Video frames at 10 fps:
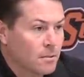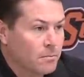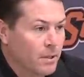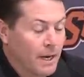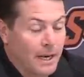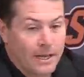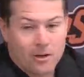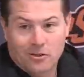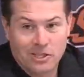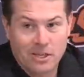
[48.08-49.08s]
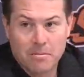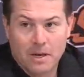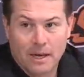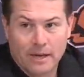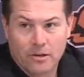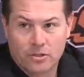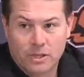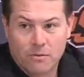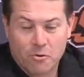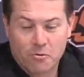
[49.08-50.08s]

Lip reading: But I like our team. I like our team.